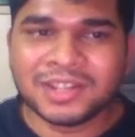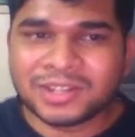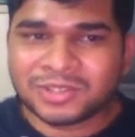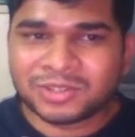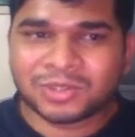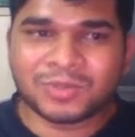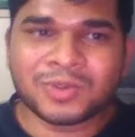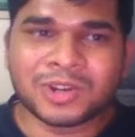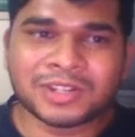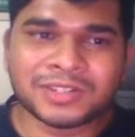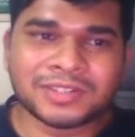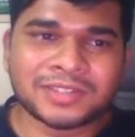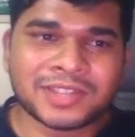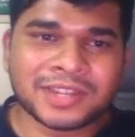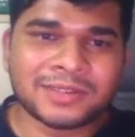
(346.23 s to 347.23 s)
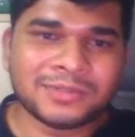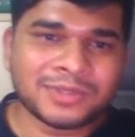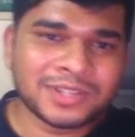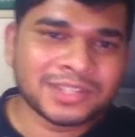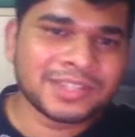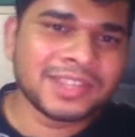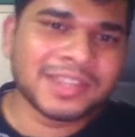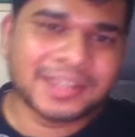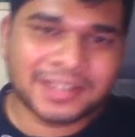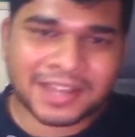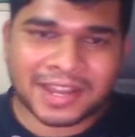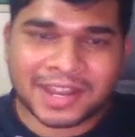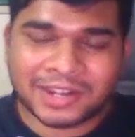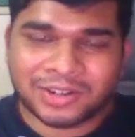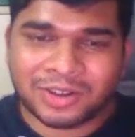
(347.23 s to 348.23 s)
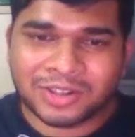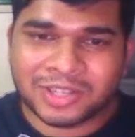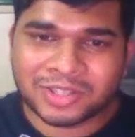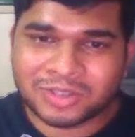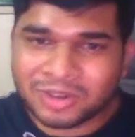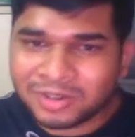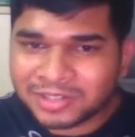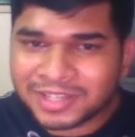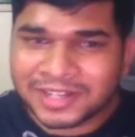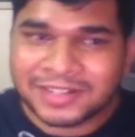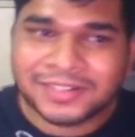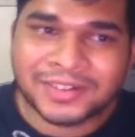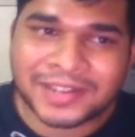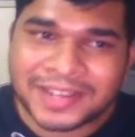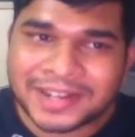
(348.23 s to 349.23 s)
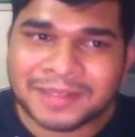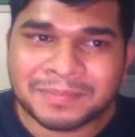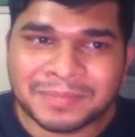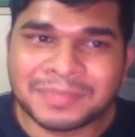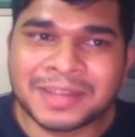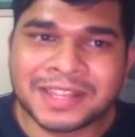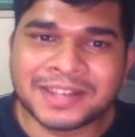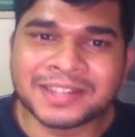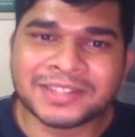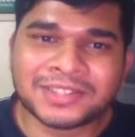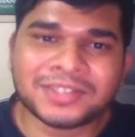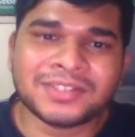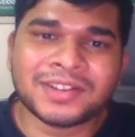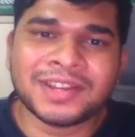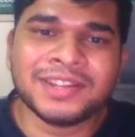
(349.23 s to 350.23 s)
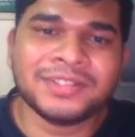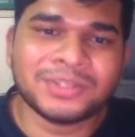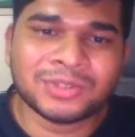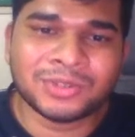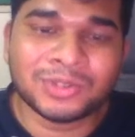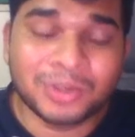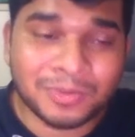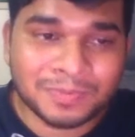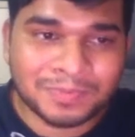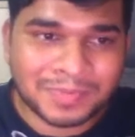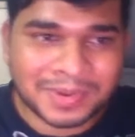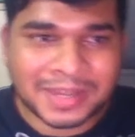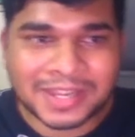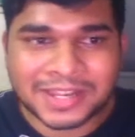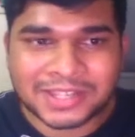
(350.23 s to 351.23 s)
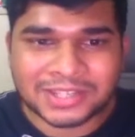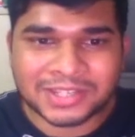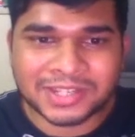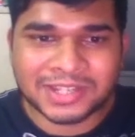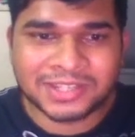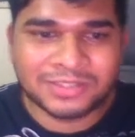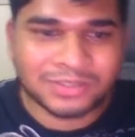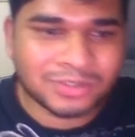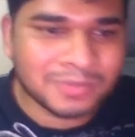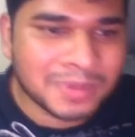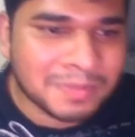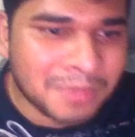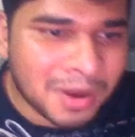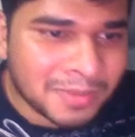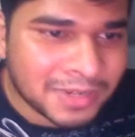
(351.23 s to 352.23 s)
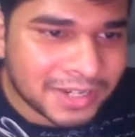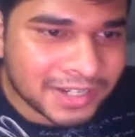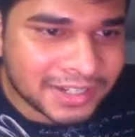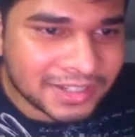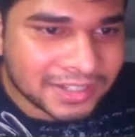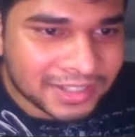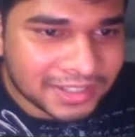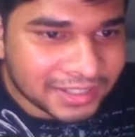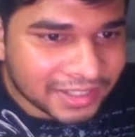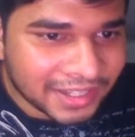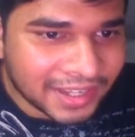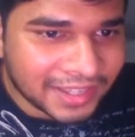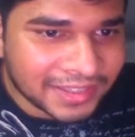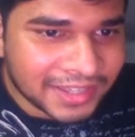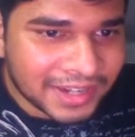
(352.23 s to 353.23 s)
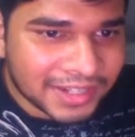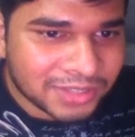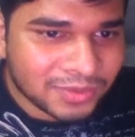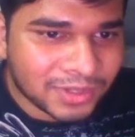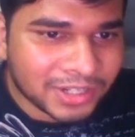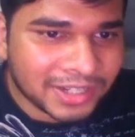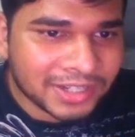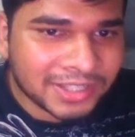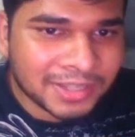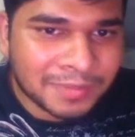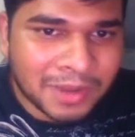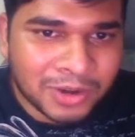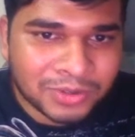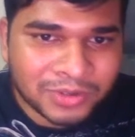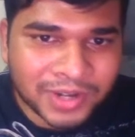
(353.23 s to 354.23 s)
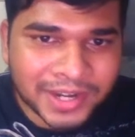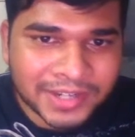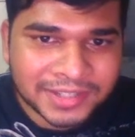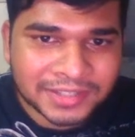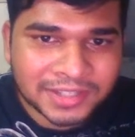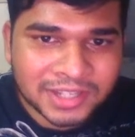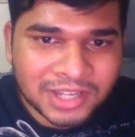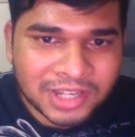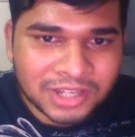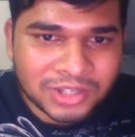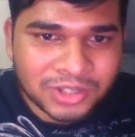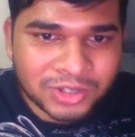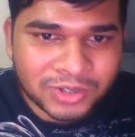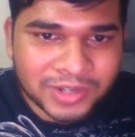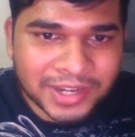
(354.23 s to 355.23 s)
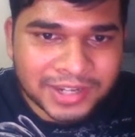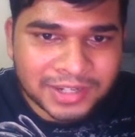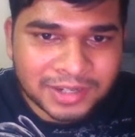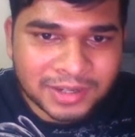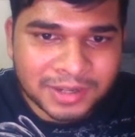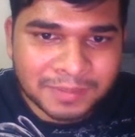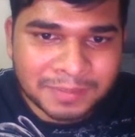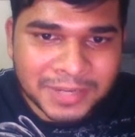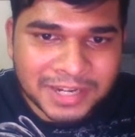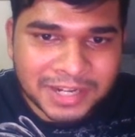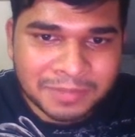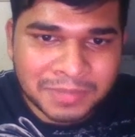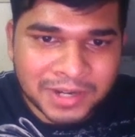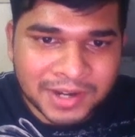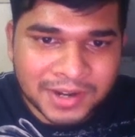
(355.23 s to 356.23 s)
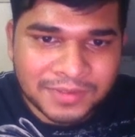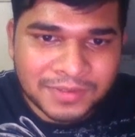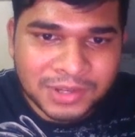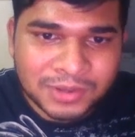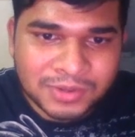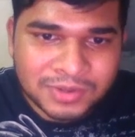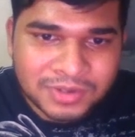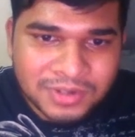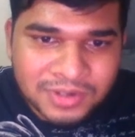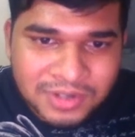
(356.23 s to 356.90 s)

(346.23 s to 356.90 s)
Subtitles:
So what they do is they collect all the songs and create a playlist, right? So your playlist needs to be popular, and that is what it is about, right? You get paid per review.